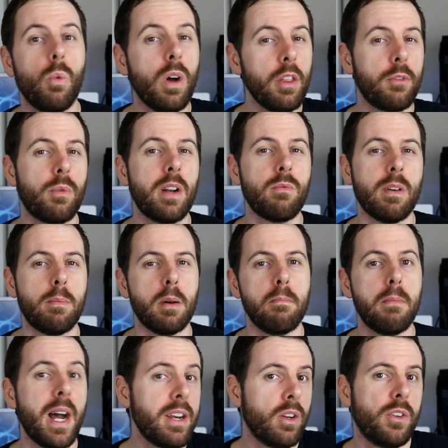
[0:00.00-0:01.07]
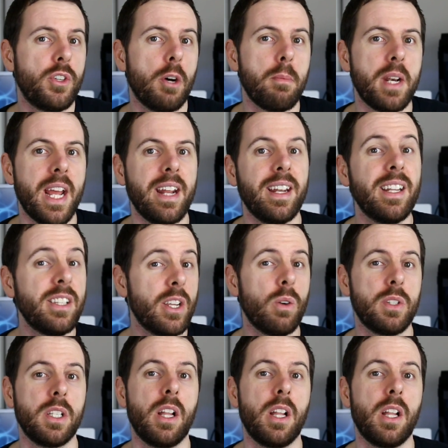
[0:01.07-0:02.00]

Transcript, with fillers: While Threadripper might not dominate Intel's